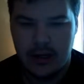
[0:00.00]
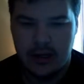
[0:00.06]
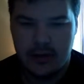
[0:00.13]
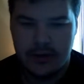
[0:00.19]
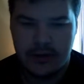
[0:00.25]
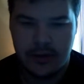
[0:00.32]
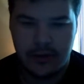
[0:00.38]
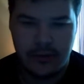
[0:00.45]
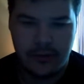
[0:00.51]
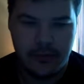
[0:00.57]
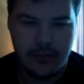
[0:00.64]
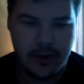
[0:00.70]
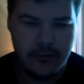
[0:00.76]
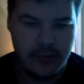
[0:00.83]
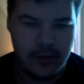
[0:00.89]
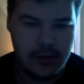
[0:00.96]
So
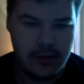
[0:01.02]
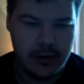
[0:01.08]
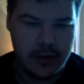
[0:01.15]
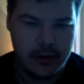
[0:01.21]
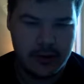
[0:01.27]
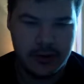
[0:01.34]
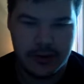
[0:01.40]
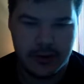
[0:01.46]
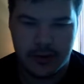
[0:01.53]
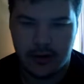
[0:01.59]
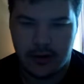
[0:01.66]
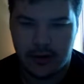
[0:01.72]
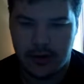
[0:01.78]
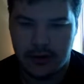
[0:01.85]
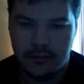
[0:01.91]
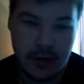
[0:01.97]
if we look at this
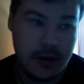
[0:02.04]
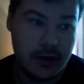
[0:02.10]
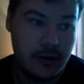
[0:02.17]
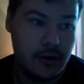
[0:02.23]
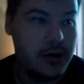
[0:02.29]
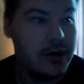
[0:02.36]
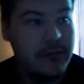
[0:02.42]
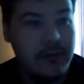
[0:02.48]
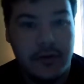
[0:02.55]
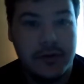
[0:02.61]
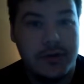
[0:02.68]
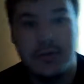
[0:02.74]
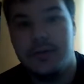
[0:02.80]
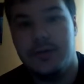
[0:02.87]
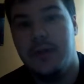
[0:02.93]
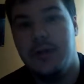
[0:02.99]
chart, Bitcoin
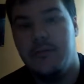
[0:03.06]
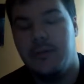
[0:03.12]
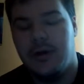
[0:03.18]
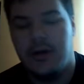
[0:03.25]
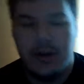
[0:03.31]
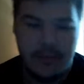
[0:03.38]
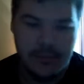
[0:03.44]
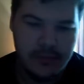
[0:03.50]
versus Libra,